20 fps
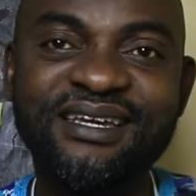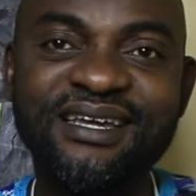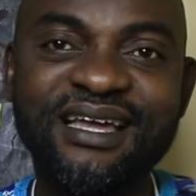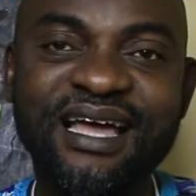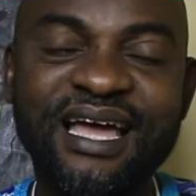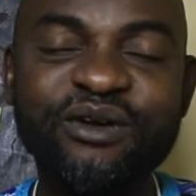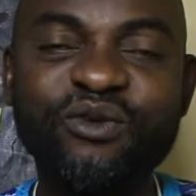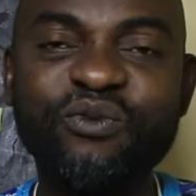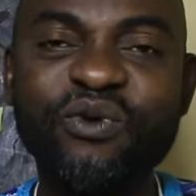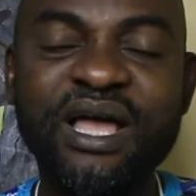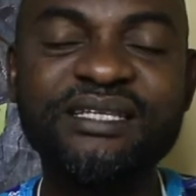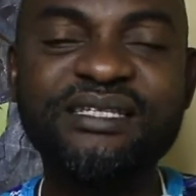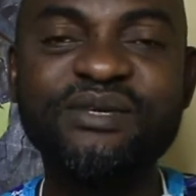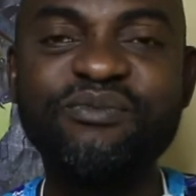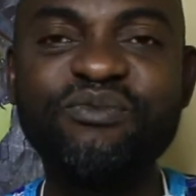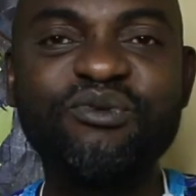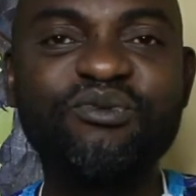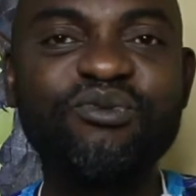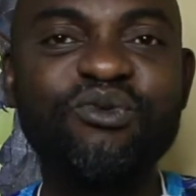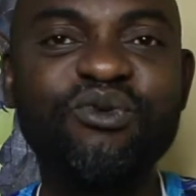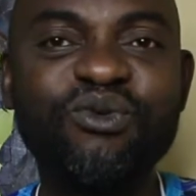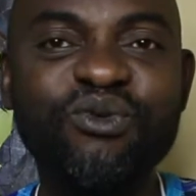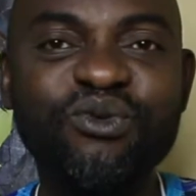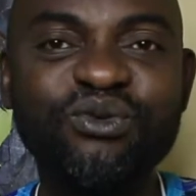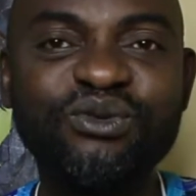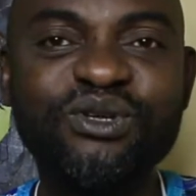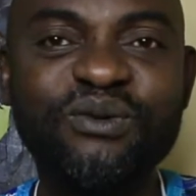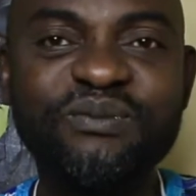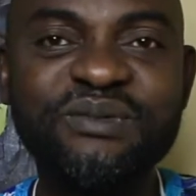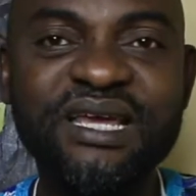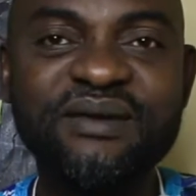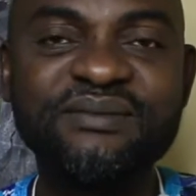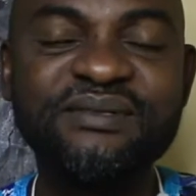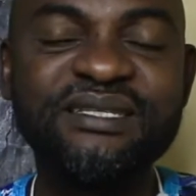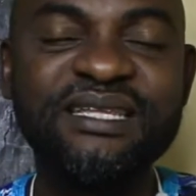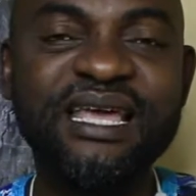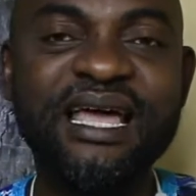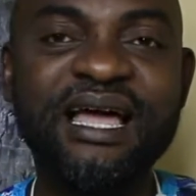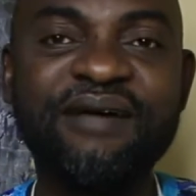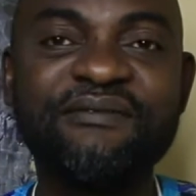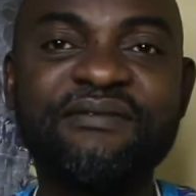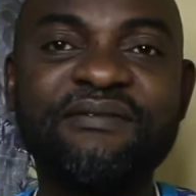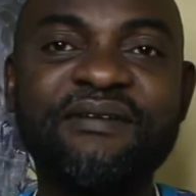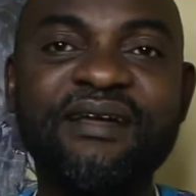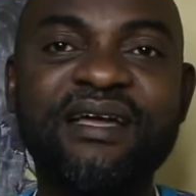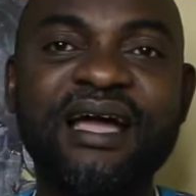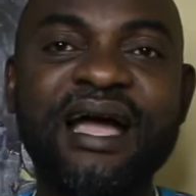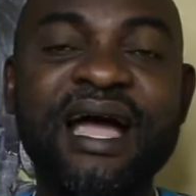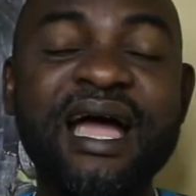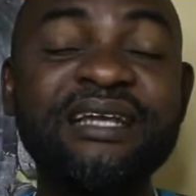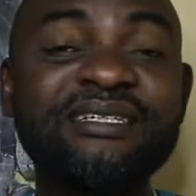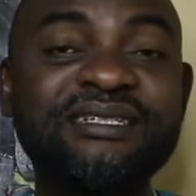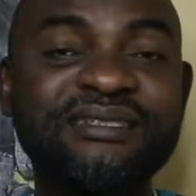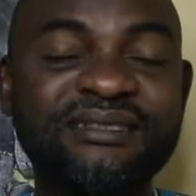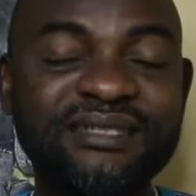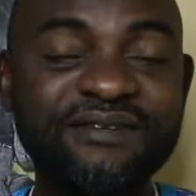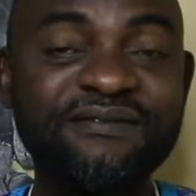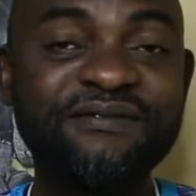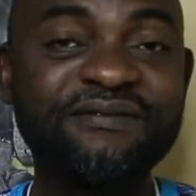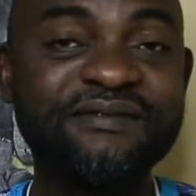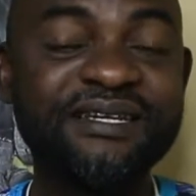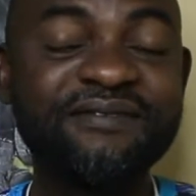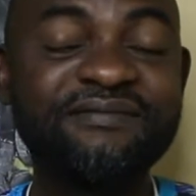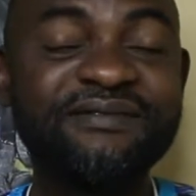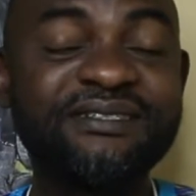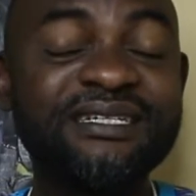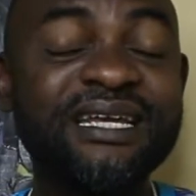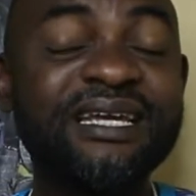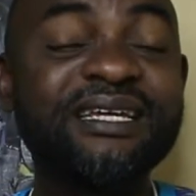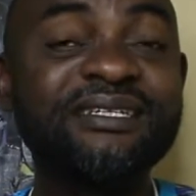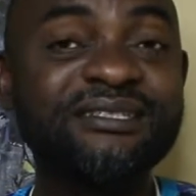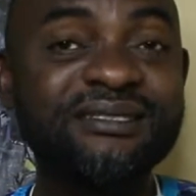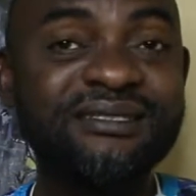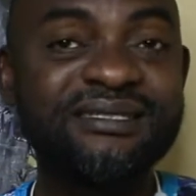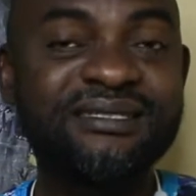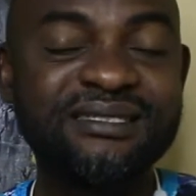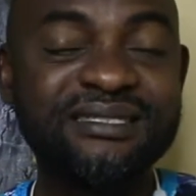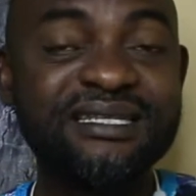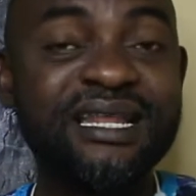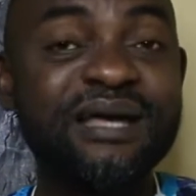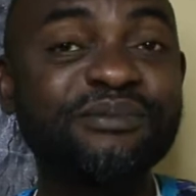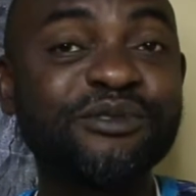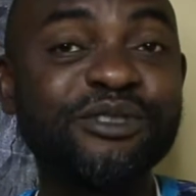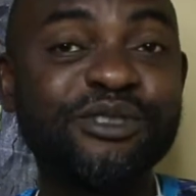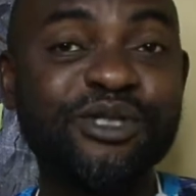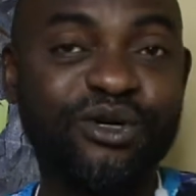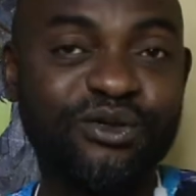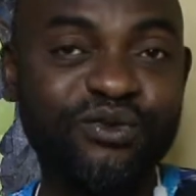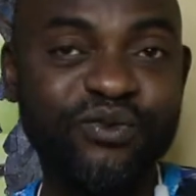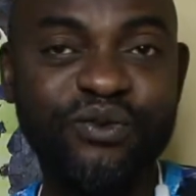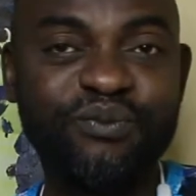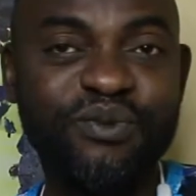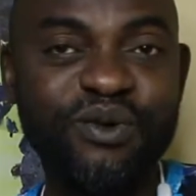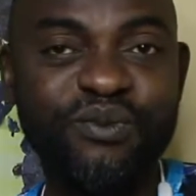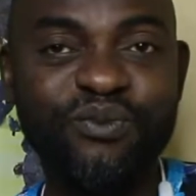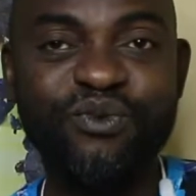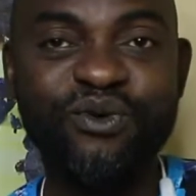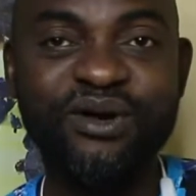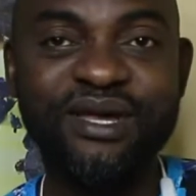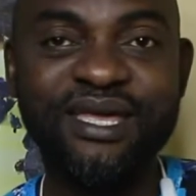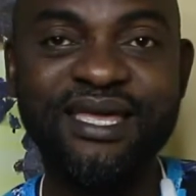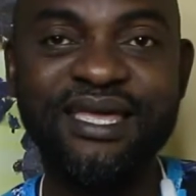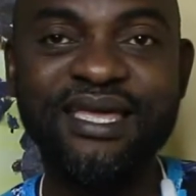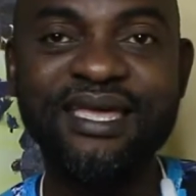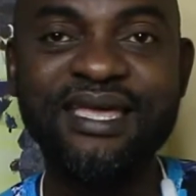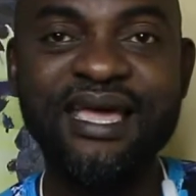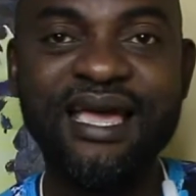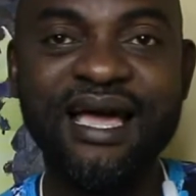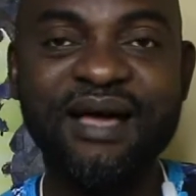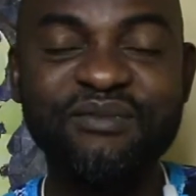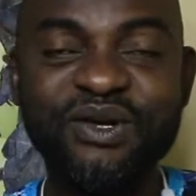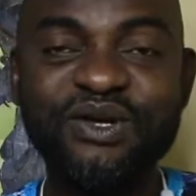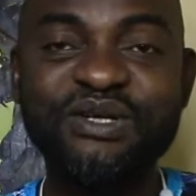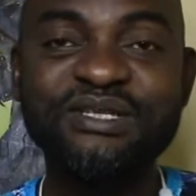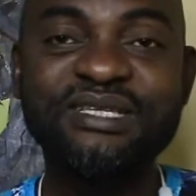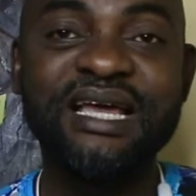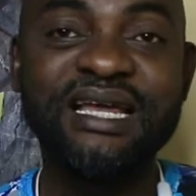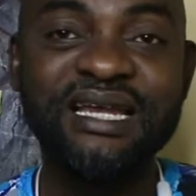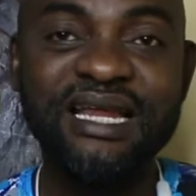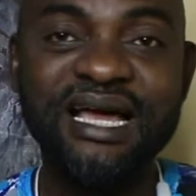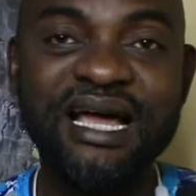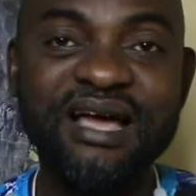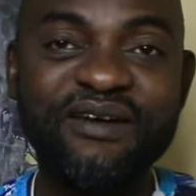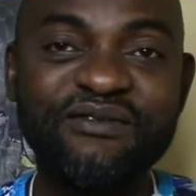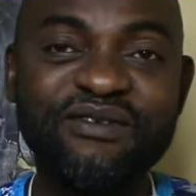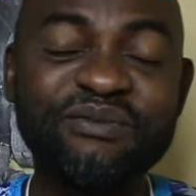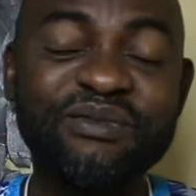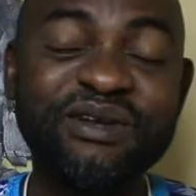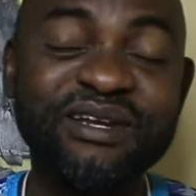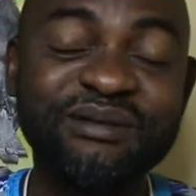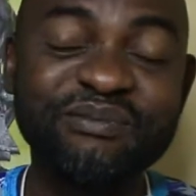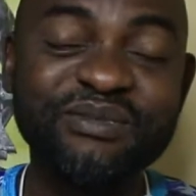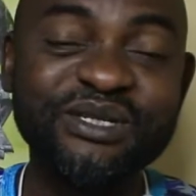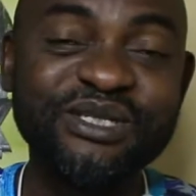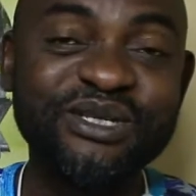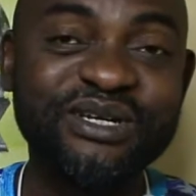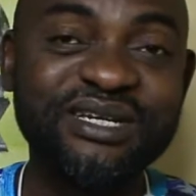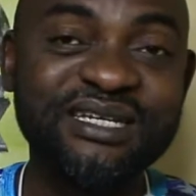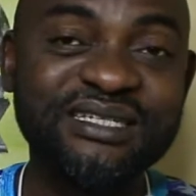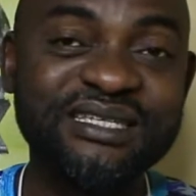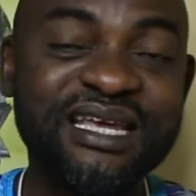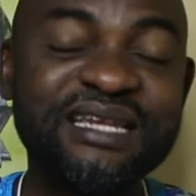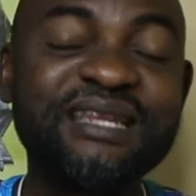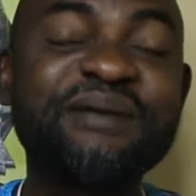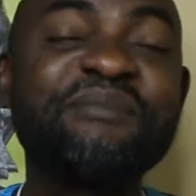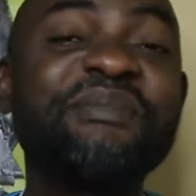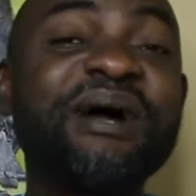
I know I see people who sometimes they have had they've, they've taken snapshot with people, okay, and because they are now having the misunderstanding.